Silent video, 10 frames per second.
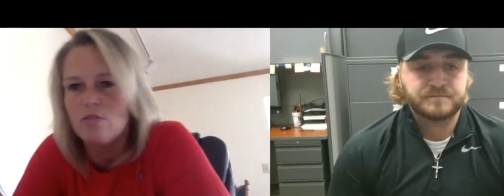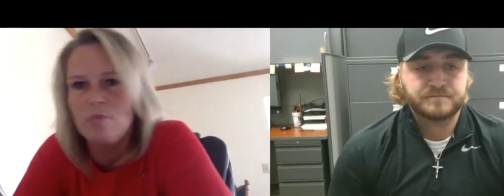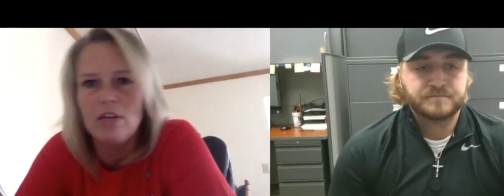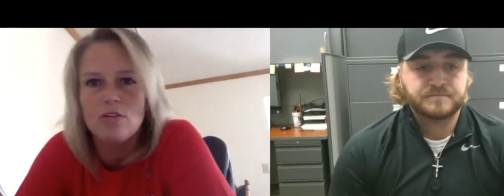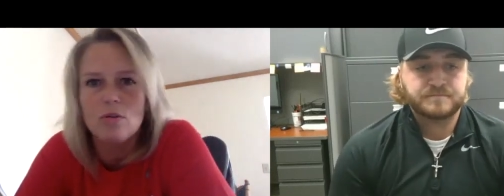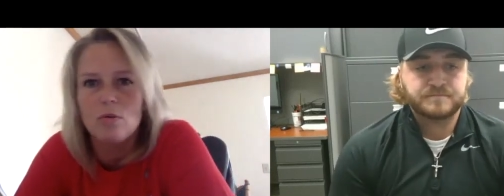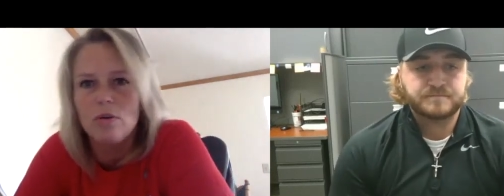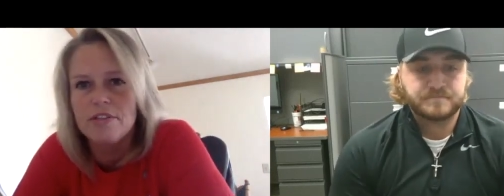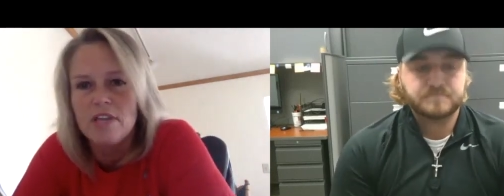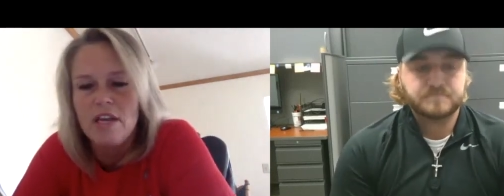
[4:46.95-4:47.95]
Speaker 1: integral as
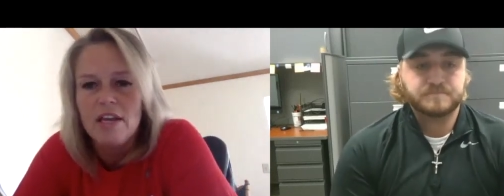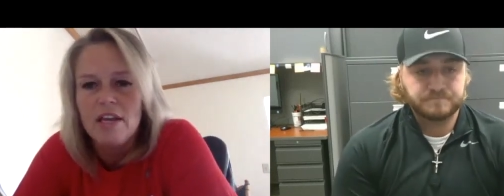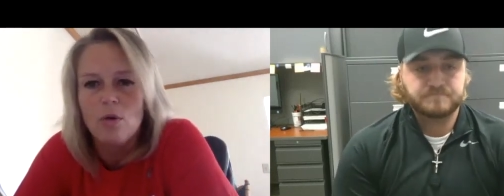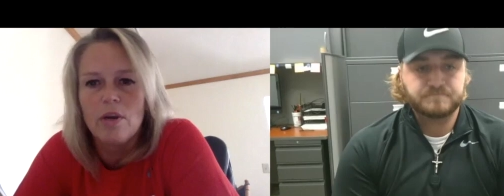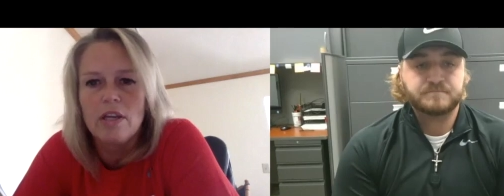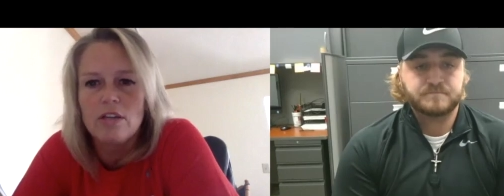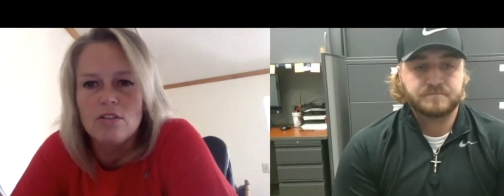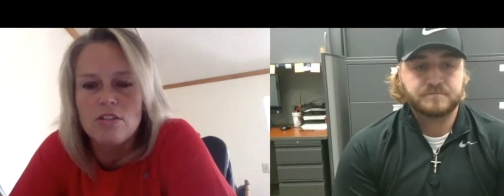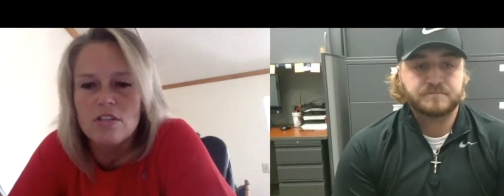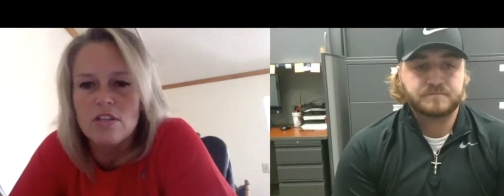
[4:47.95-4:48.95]
going mm-hmm. into the
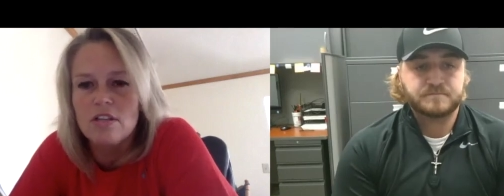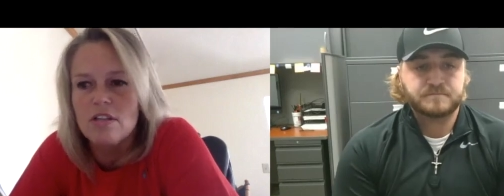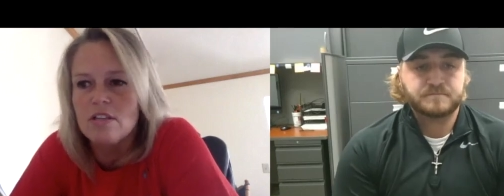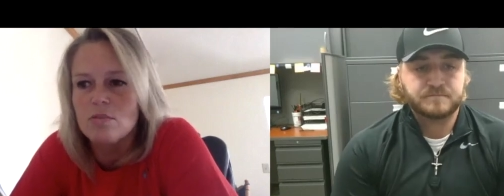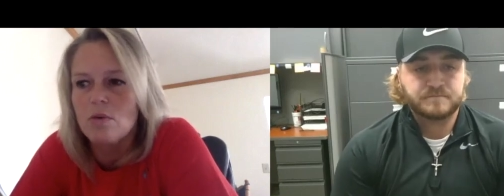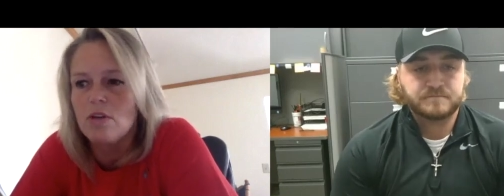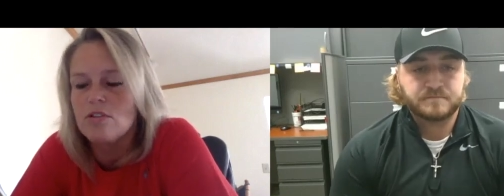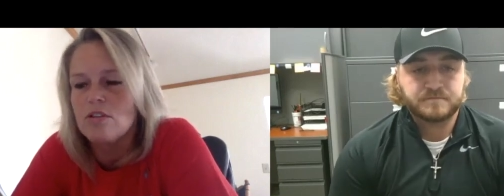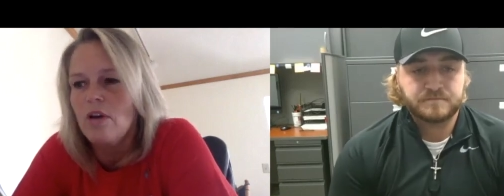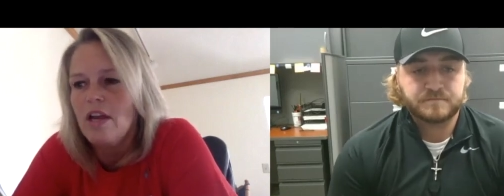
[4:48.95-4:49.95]
season as well. So
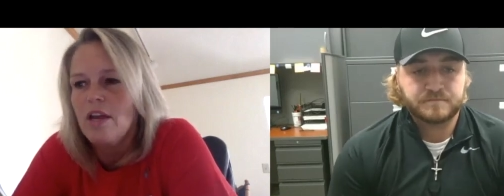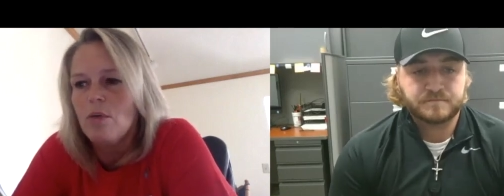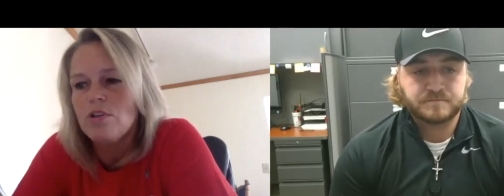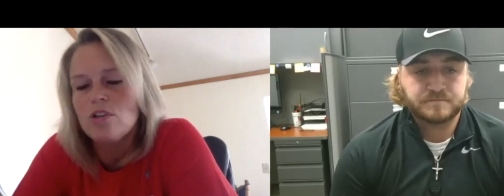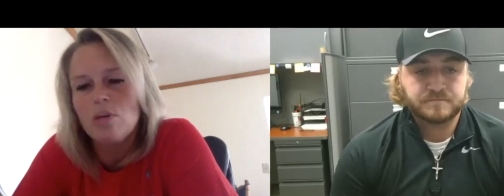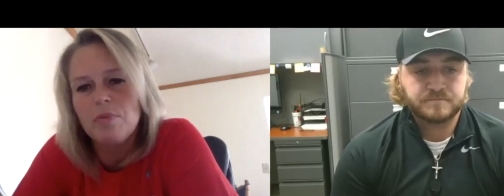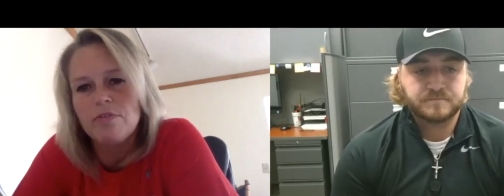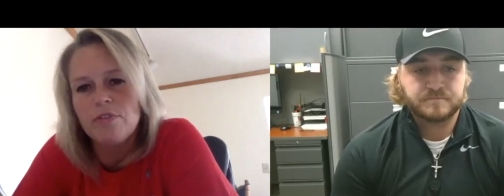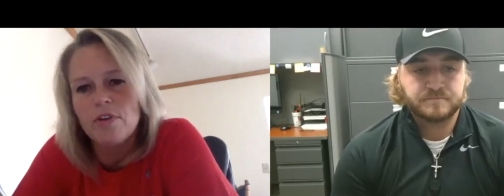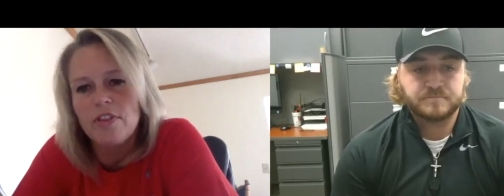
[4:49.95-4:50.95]
we're just hoping for
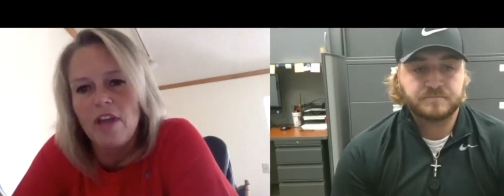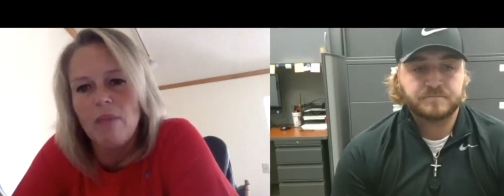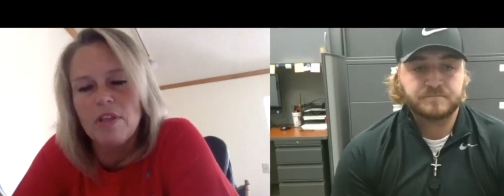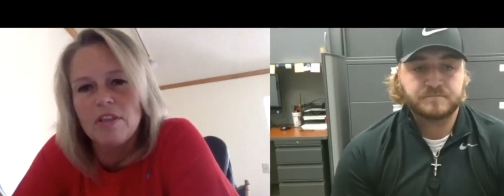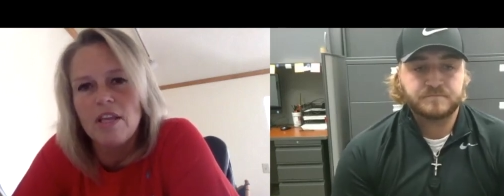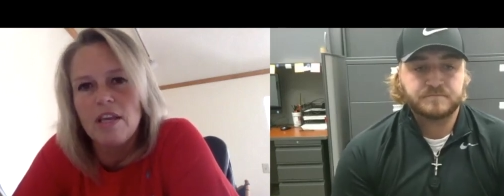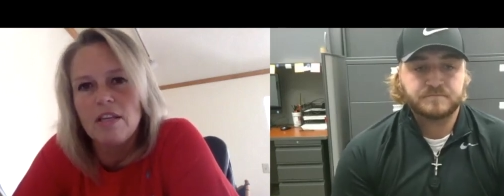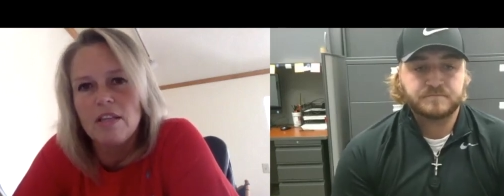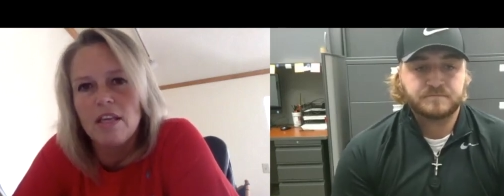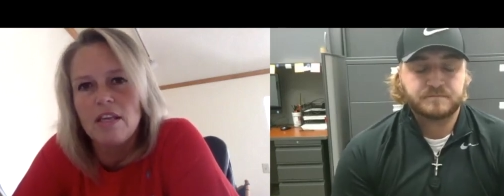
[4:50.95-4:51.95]
them that they they
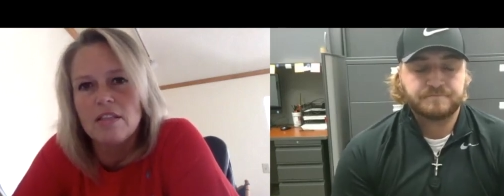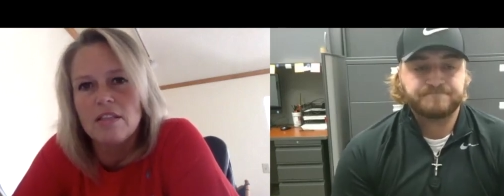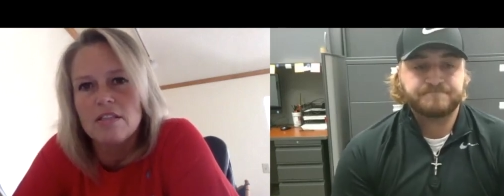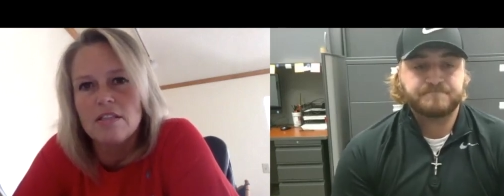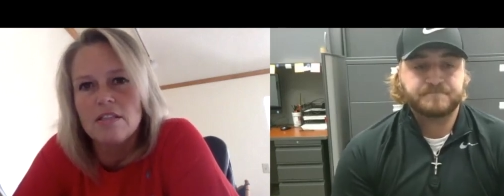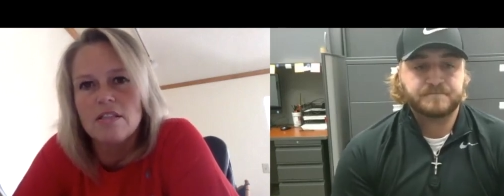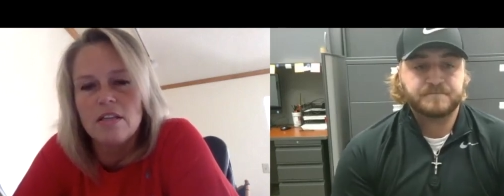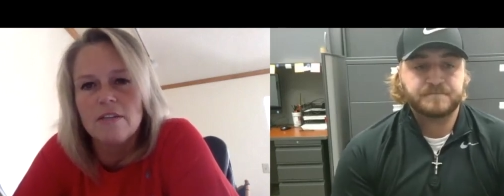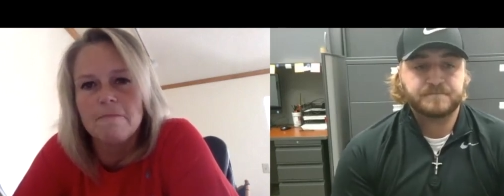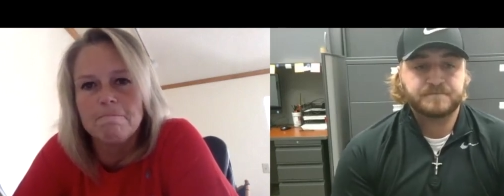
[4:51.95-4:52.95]
get this season in.
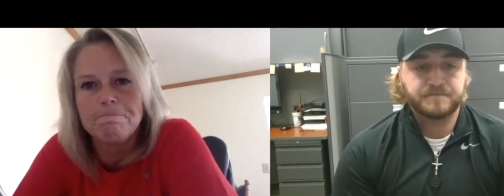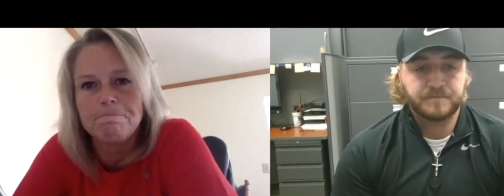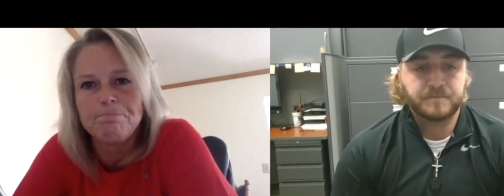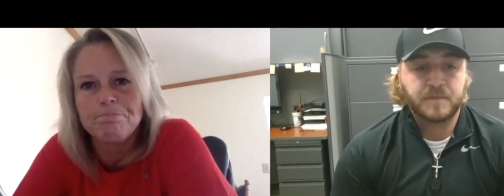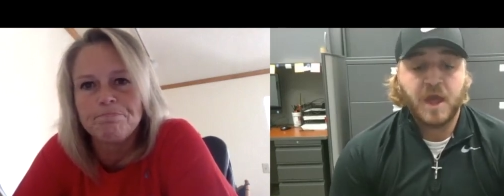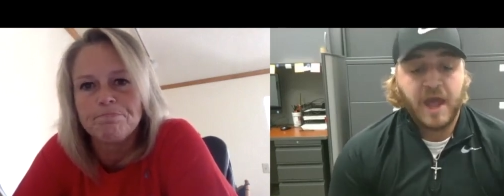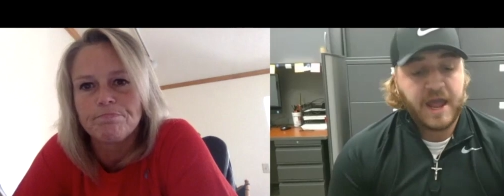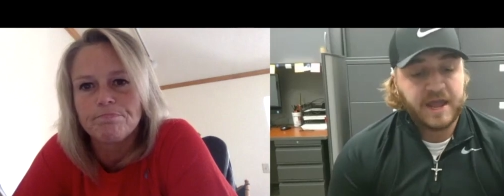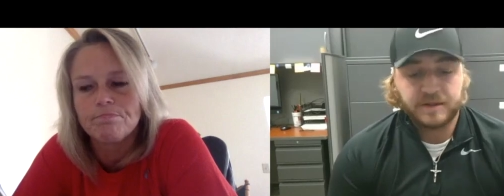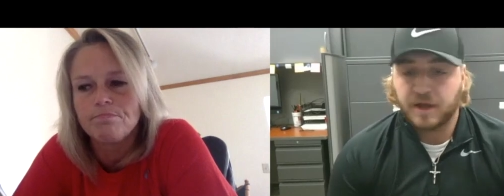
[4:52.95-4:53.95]
Speaker 2: Mm-hmm.
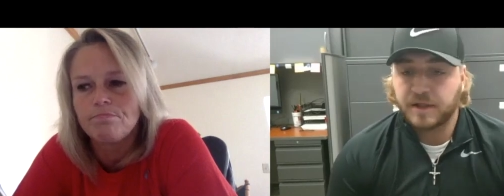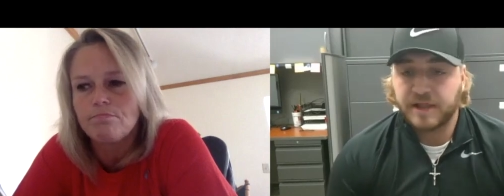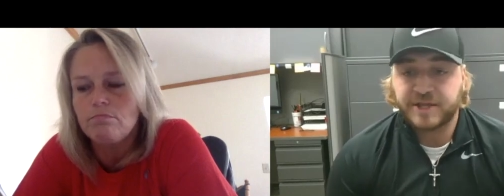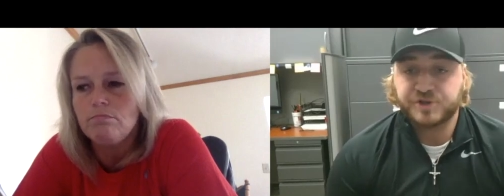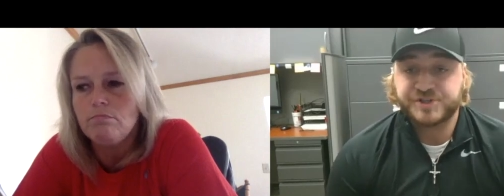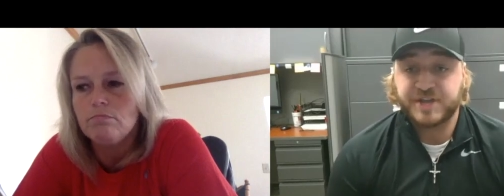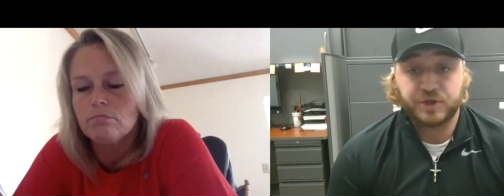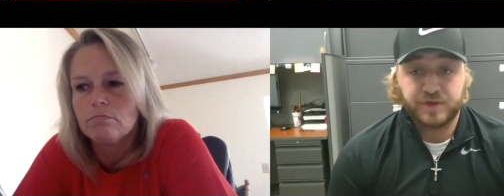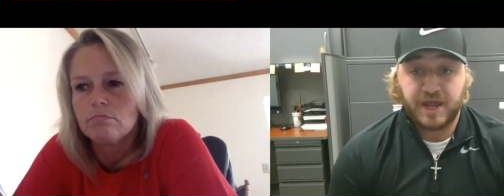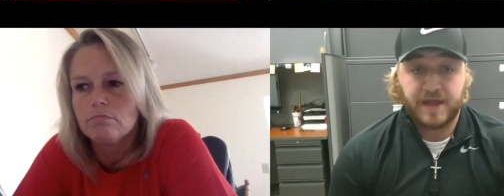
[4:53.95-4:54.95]
And like you said, you
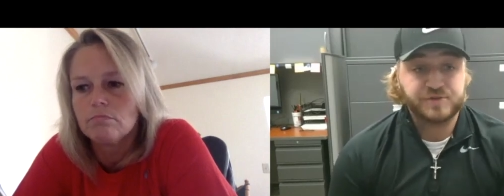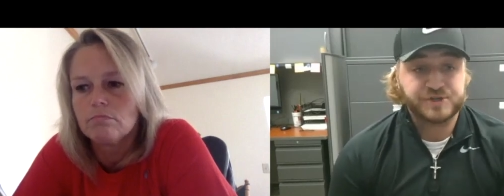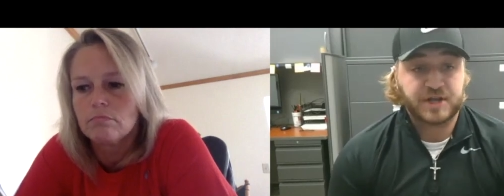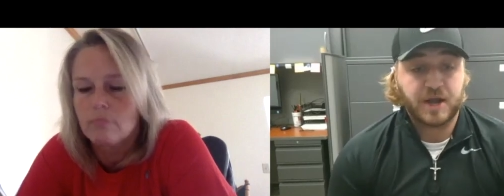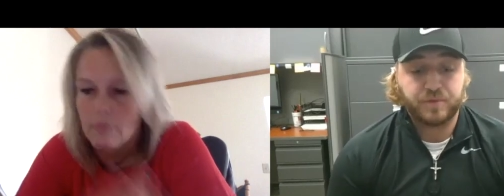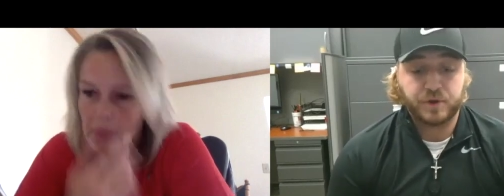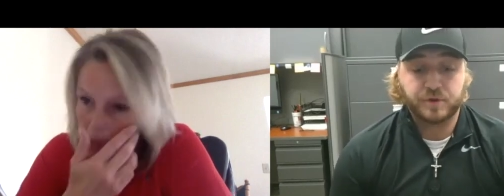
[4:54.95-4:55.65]
named just a couple of your